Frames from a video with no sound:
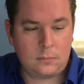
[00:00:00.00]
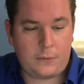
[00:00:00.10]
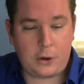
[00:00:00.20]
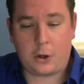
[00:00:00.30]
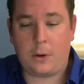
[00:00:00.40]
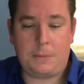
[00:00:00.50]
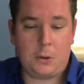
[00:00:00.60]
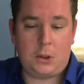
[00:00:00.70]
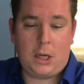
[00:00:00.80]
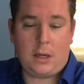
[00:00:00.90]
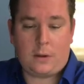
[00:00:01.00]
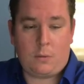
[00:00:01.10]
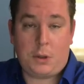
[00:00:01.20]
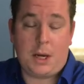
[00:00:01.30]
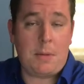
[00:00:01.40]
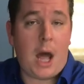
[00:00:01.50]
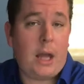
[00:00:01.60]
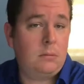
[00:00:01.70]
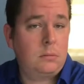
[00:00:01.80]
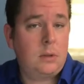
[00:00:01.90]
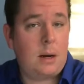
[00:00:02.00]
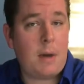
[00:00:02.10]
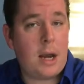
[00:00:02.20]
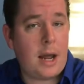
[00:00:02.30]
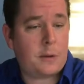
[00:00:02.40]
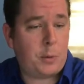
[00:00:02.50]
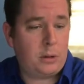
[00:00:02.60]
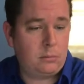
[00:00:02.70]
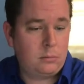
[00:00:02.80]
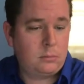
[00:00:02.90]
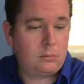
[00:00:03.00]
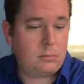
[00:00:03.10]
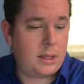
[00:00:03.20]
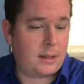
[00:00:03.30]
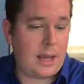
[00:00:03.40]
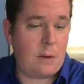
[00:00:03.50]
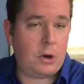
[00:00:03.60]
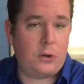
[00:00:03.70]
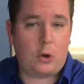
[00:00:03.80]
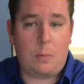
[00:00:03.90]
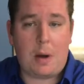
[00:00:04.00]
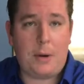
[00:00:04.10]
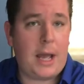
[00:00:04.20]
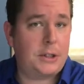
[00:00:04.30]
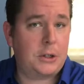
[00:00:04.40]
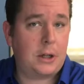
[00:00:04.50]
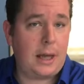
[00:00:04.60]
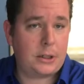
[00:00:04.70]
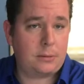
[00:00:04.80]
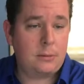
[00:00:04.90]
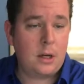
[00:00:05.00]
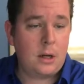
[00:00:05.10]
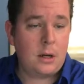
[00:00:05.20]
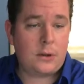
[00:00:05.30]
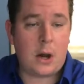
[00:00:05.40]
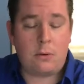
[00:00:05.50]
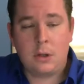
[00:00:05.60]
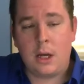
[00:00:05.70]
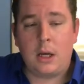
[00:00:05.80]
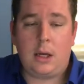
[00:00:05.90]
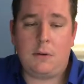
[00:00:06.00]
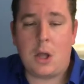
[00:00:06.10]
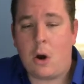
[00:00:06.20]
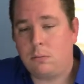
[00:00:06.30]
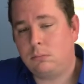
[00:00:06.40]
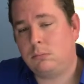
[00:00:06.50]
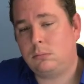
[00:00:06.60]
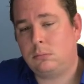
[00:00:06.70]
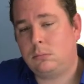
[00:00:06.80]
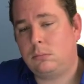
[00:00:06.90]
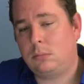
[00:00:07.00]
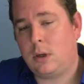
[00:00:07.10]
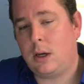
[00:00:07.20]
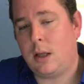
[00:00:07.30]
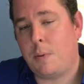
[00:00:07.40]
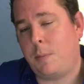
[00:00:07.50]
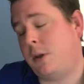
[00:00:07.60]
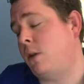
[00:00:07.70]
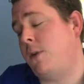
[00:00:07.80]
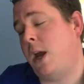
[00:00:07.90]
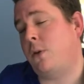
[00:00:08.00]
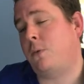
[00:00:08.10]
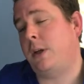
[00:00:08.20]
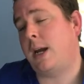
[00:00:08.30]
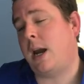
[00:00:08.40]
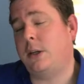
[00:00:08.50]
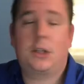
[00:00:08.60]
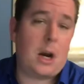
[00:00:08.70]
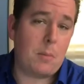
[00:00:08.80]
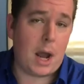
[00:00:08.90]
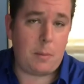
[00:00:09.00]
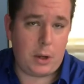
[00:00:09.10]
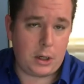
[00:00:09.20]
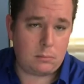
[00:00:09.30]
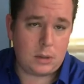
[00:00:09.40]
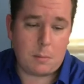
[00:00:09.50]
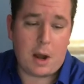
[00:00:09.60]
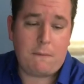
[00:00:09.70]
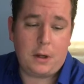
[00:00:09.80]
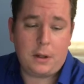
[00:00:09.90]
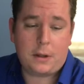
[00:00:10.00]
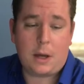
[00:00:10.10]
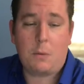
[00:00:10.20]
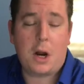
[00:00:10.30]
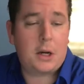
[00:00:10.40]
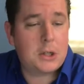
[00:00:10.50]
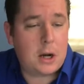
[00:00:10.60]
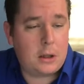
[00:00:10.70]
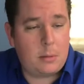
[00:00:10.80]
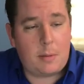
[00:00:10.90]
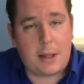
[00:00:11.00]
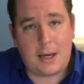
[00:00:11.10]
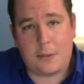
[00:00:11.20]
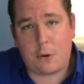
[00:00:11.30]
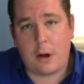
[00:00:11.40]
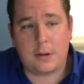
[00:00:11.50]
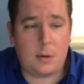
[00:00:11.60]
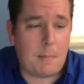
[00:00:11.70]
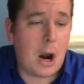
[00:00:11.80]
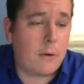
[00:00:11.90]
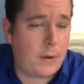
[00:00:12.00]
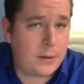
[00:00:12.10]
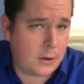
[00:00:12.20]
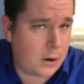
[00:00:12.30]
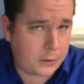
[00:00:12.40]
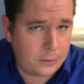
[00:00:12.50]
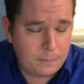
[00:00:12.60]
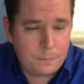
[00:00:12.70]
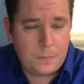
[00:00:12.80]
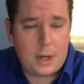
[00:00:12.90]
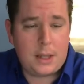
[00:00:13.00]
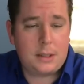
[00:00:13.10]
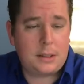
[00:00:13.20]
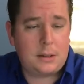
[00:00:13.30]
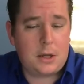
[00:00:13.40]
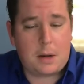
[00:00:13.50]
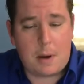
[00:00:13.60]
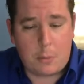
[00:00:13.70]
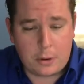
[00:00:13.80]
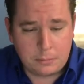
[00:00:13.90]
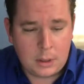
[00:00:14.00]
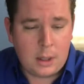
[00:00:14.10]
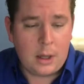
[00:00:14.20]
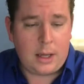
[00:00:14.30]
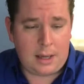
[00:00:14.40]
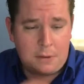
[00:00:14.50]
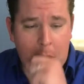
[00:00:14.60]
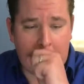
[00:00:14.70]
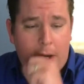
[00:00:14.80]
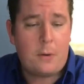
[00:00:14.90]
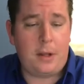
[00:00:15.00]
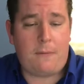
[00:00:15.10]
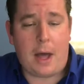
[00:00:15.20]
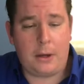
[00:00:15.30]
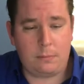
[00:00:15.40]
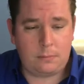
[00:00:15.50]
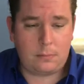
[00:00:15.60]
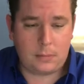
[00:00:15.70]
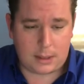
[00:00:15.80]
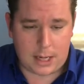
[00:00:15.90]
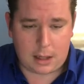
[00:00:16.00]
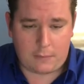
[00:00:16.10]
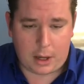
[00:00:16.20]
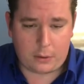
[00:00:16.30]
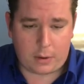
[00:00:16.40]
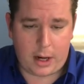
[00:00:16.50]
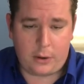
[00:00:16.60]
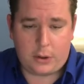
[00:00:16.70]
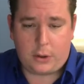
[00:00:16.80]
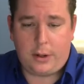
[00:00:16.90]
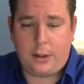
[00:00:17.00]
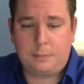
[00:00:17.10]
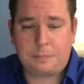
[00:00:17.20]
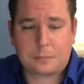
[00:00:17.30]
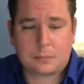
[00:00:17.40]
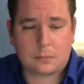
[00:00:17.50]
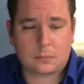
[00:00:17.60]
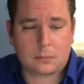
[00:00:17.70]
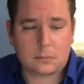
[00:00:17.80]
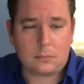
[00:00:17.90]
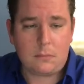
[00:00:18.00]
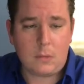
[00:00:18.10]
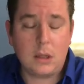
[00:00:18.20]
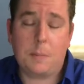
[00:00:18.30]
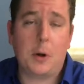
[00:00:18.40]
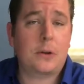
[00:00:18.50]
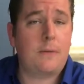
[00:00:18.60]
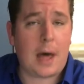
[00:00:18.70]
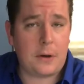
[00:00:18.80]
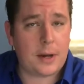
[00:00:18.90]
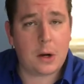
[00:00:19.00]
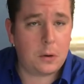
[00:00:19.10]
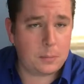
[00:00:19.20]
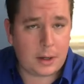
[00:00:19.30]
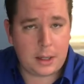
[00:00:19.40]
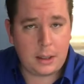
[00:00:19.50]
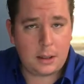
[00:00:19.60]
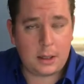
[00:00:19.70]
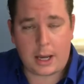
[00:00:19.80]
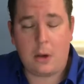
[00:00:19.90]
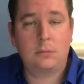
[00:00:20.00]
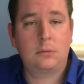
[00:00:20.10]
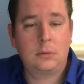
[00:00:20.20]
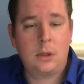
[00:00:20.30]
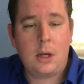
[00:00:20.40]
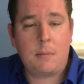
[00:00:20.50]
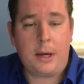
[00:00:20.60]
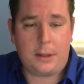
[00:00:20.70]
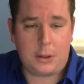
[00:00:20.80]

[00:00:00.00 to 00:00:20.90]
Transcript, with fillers: If you're a crypto genius, which I'm not, and I'm not an expert, it's a day where you scoop up and add to your collection. So even though... and the purpose of this video is really kind of share my opinion and my feelings, and we are going to talk a little bit about the Death Cross. I'm going to paraphrase an article and then talk about more. Even though Bitcoin's value, this dollar value is right here, is decreasing, the personal value that I hold in my account, my